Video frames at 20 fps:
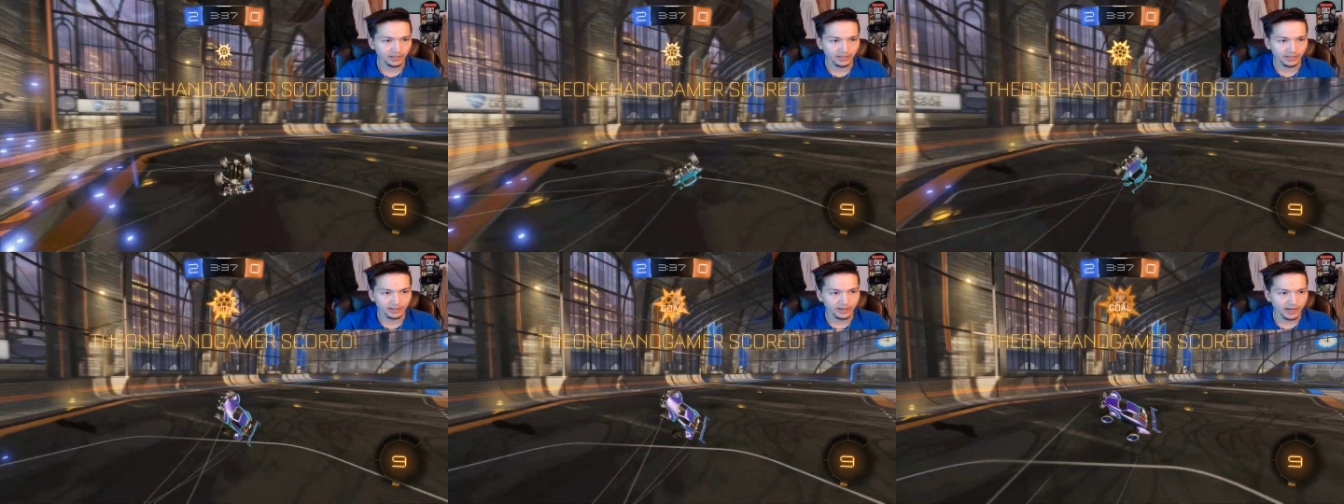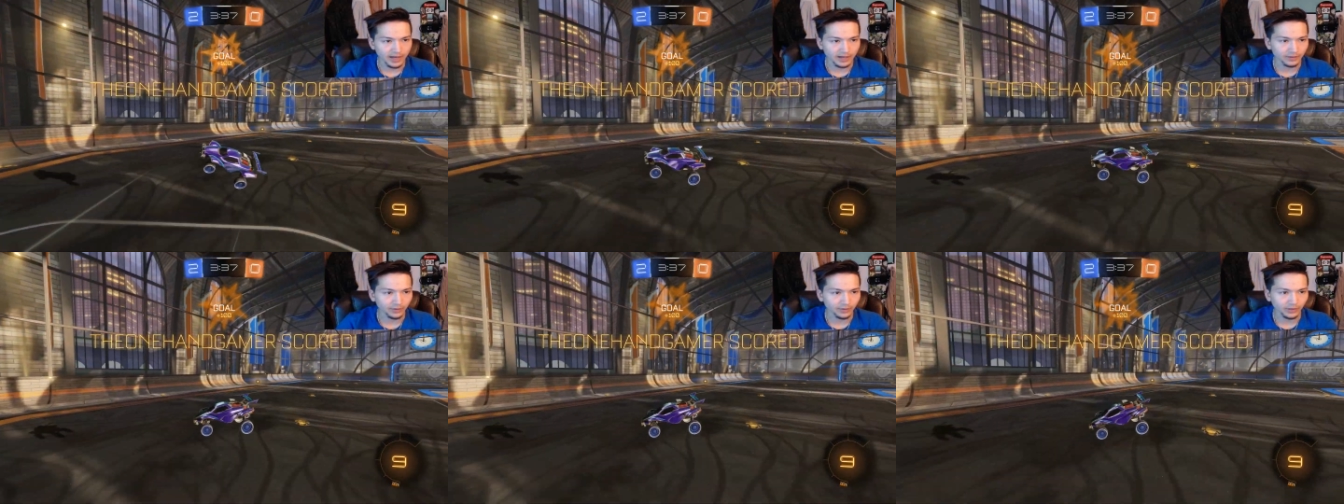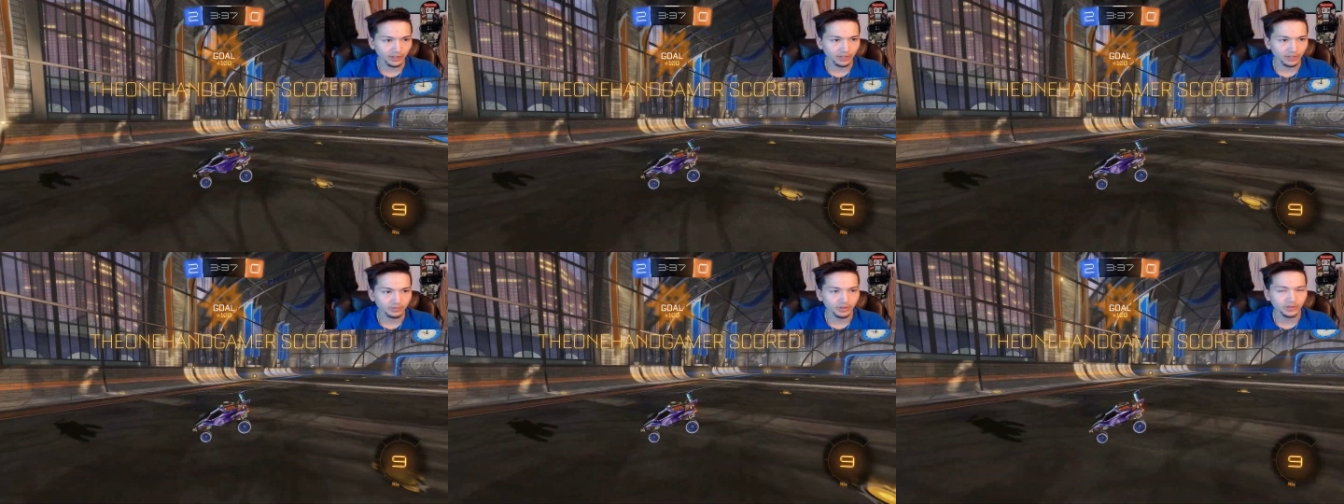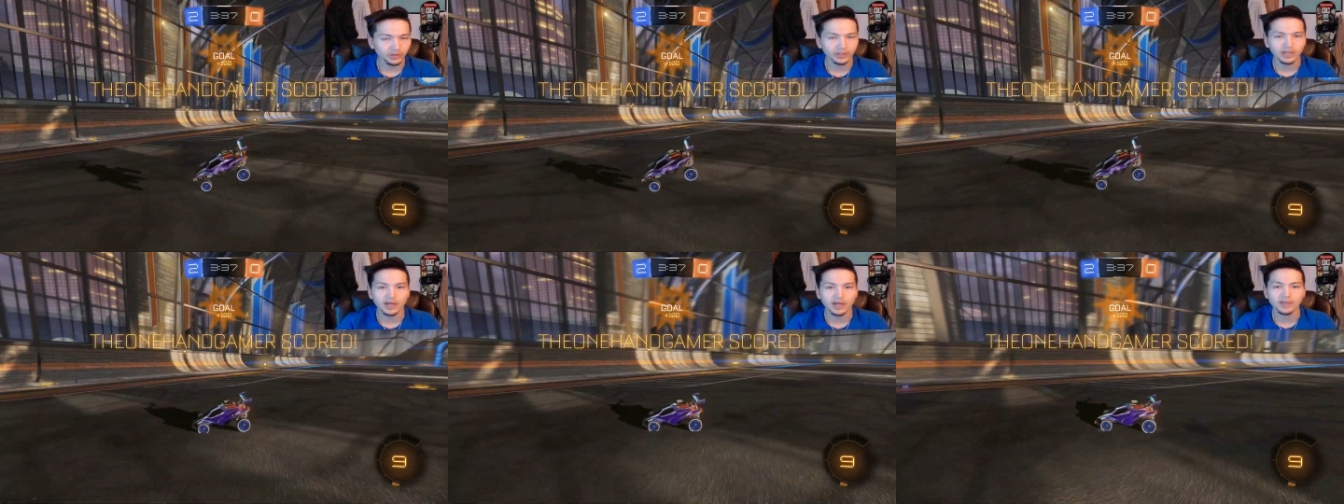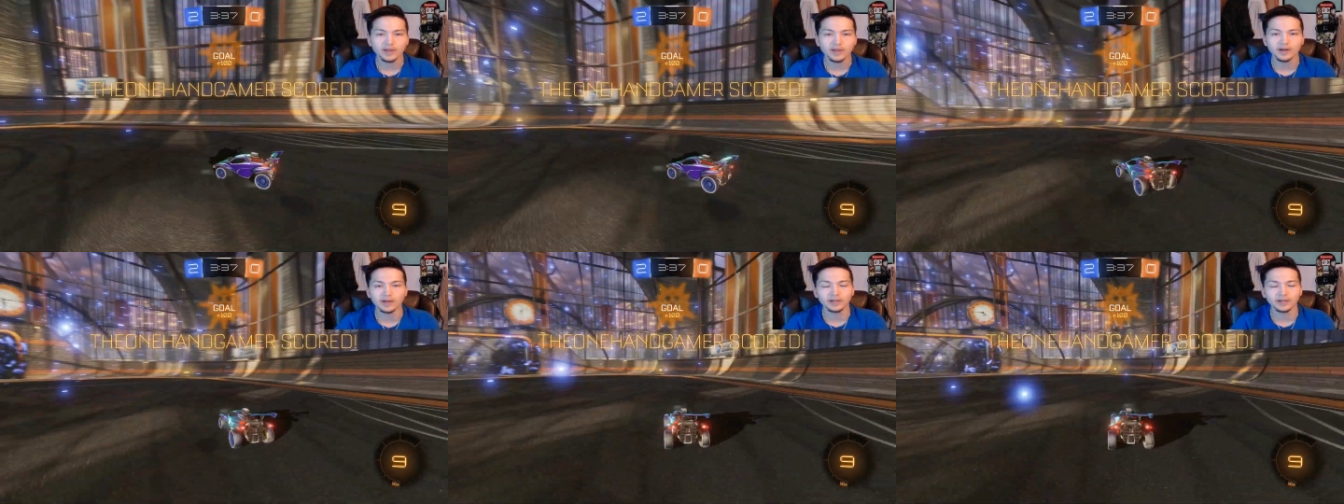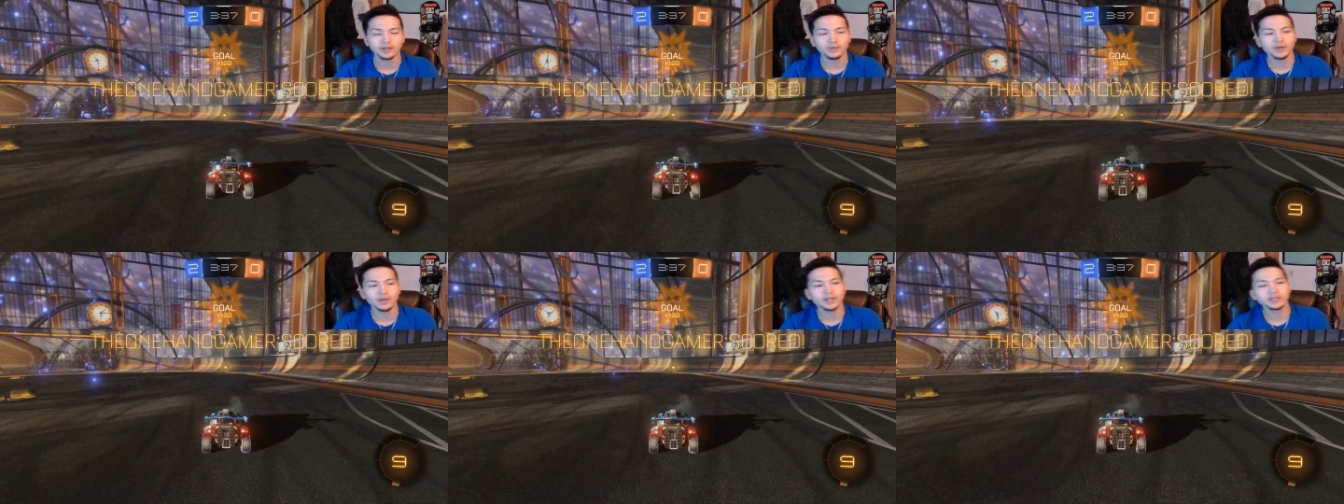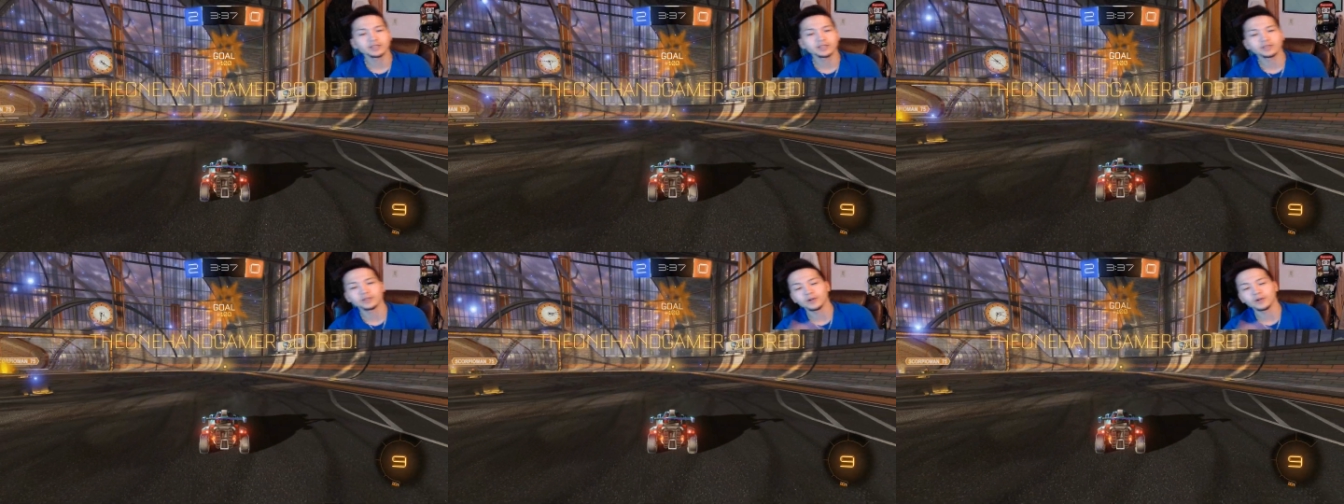of like not really uploading on there
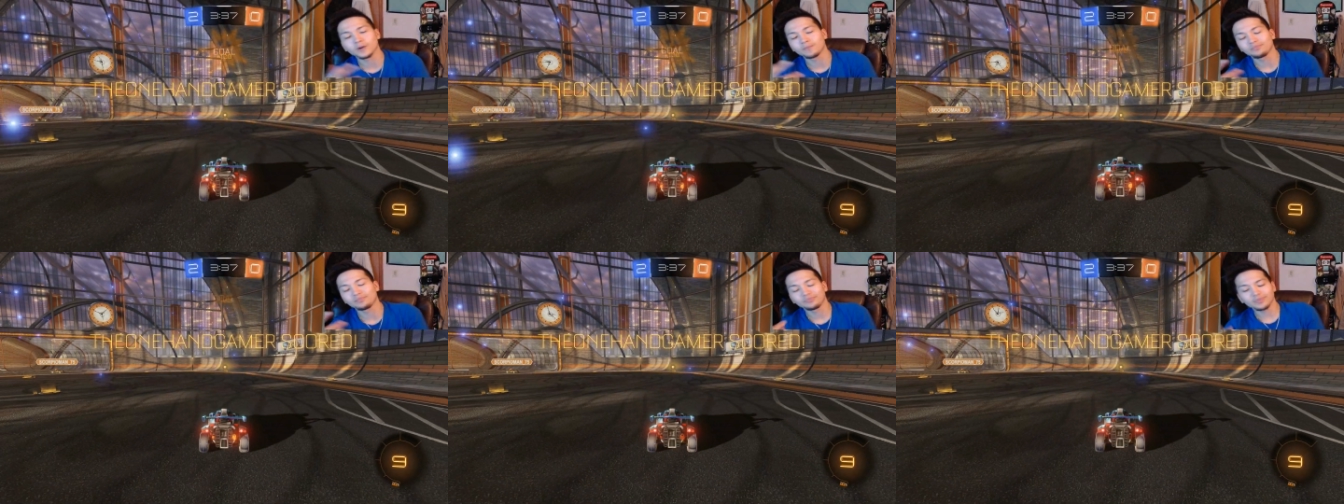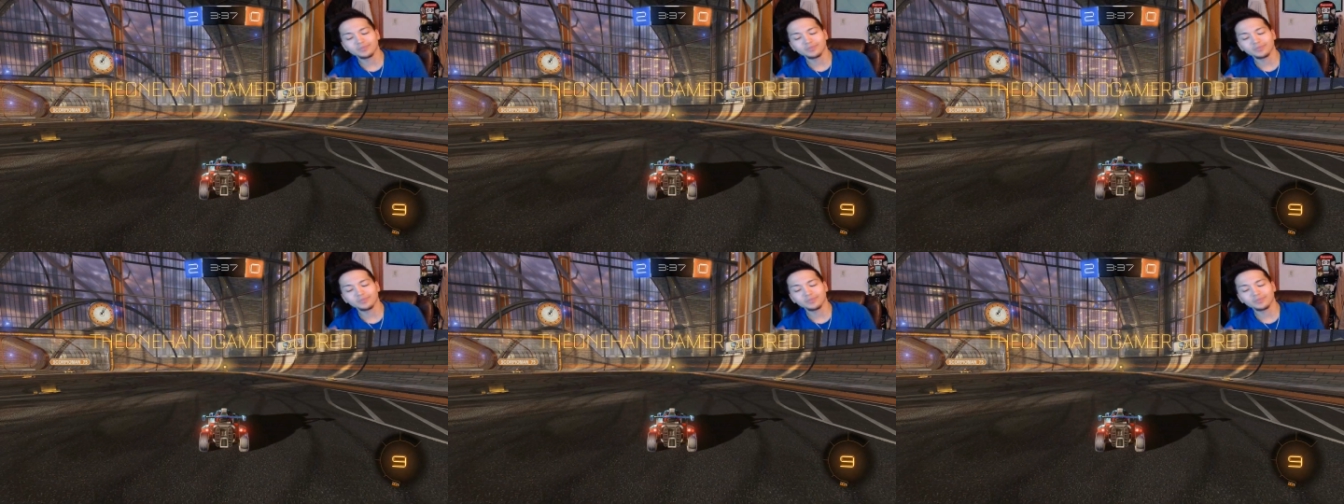anyways, so